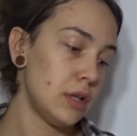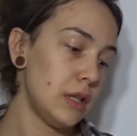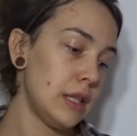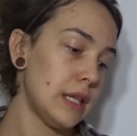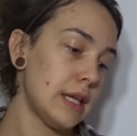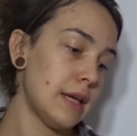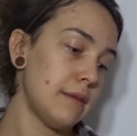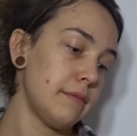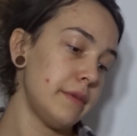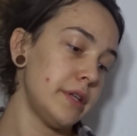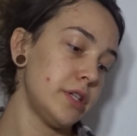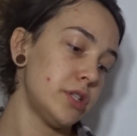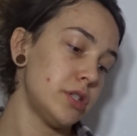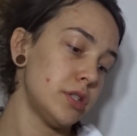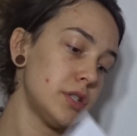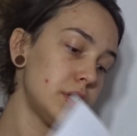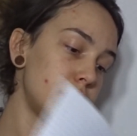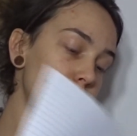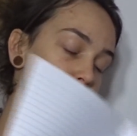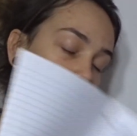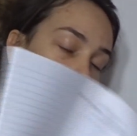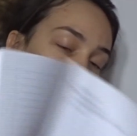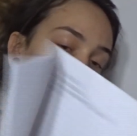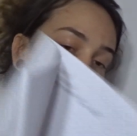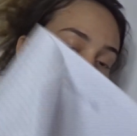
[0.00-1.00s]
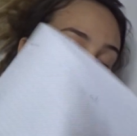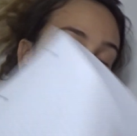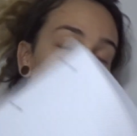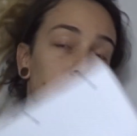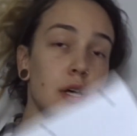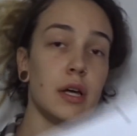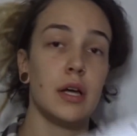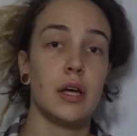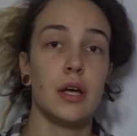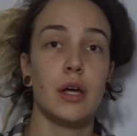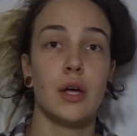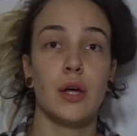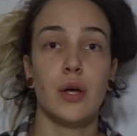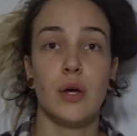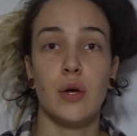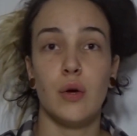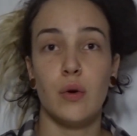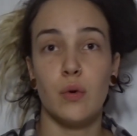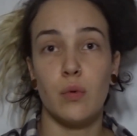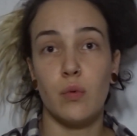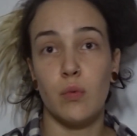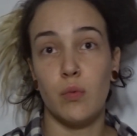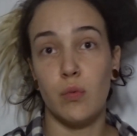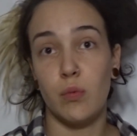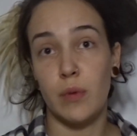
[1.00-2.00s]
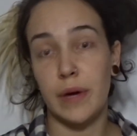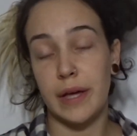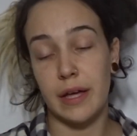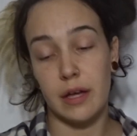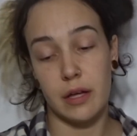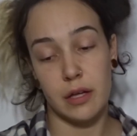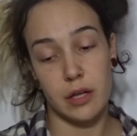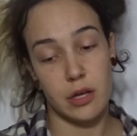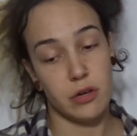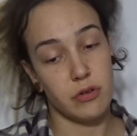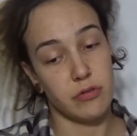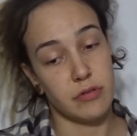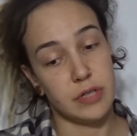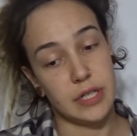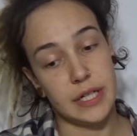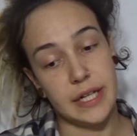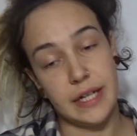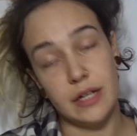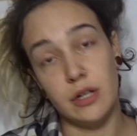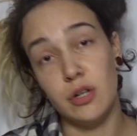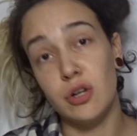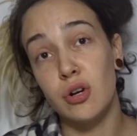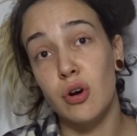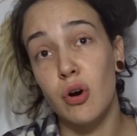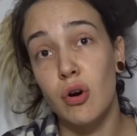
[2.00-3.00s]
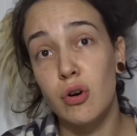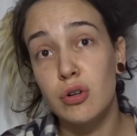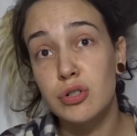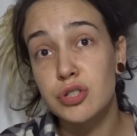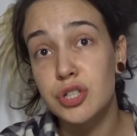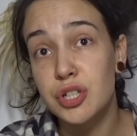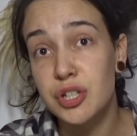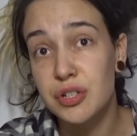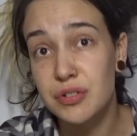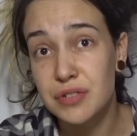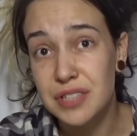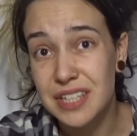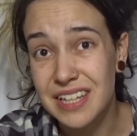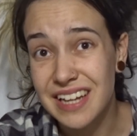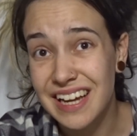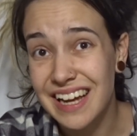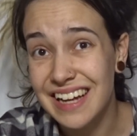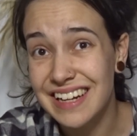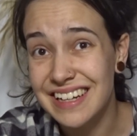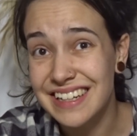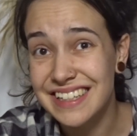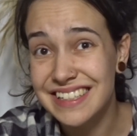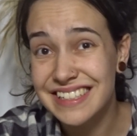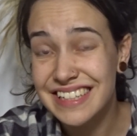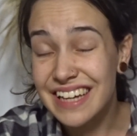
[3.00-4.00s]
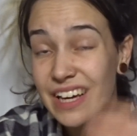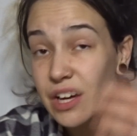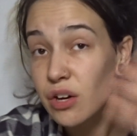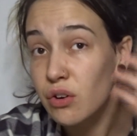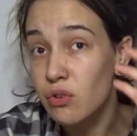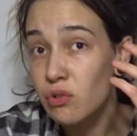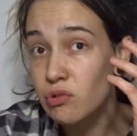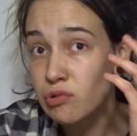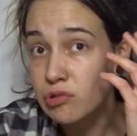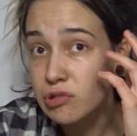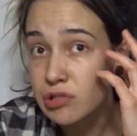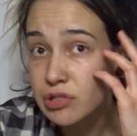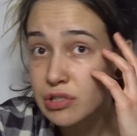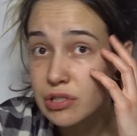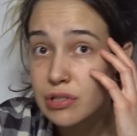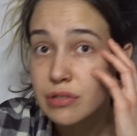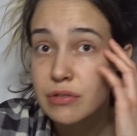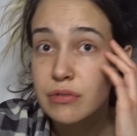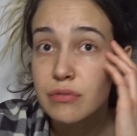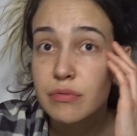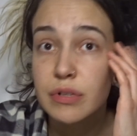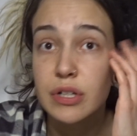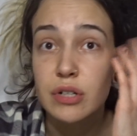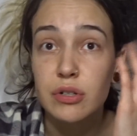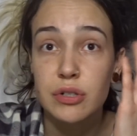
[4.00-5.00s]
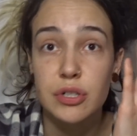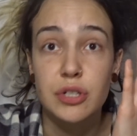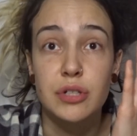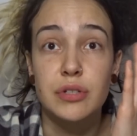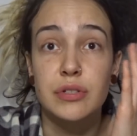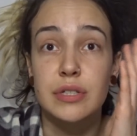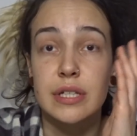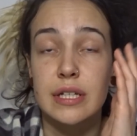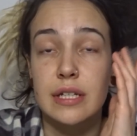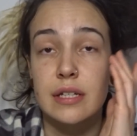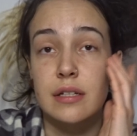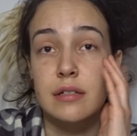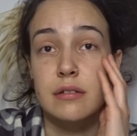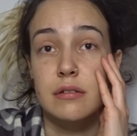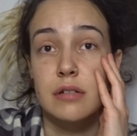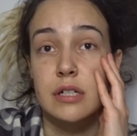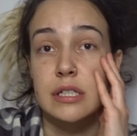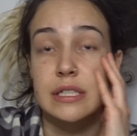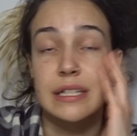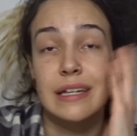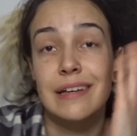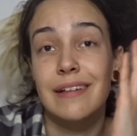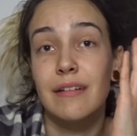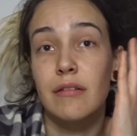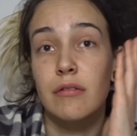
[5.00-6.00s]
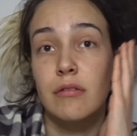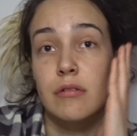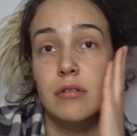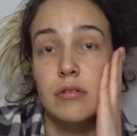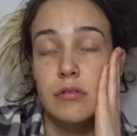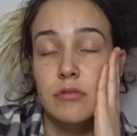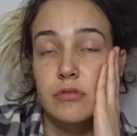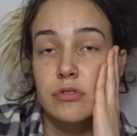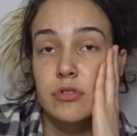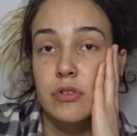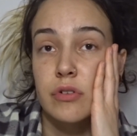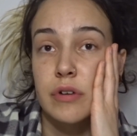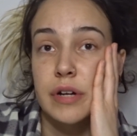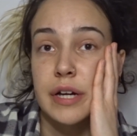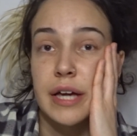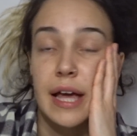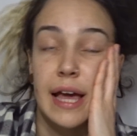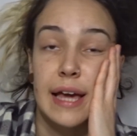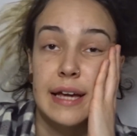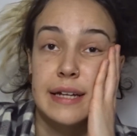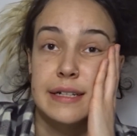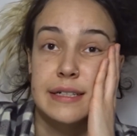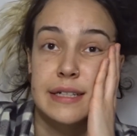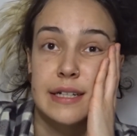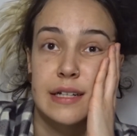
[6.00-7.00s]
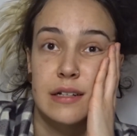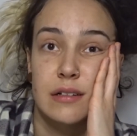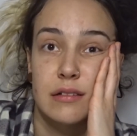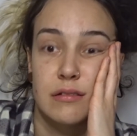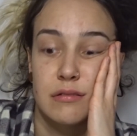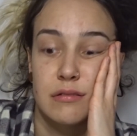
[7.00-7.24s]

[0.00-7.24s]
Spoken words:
let me just, we are currently not using any tills. We're not using a till, sorry, a till.